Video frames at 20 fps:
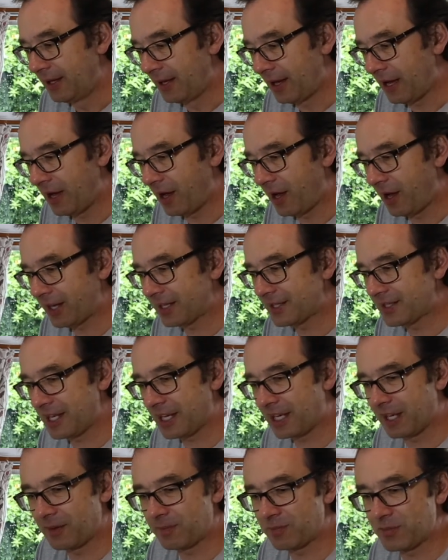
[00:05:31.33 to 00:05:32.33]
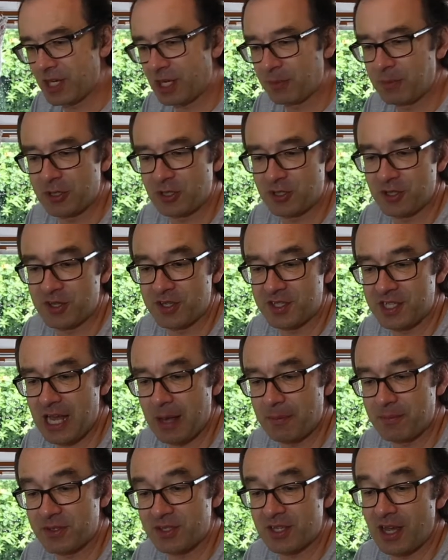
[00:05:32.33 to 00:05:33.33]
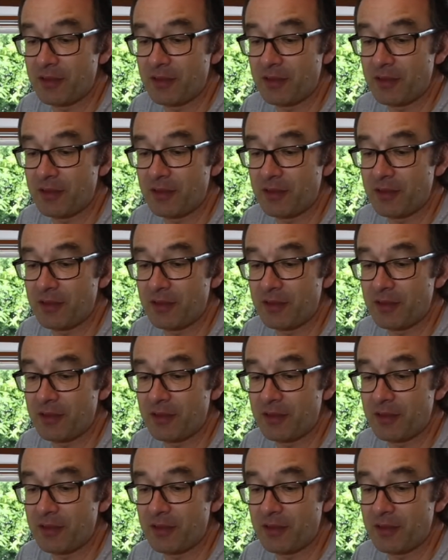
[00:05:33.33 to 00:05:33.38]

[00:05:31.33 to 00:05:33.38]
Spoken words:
I can take a picture of the steps,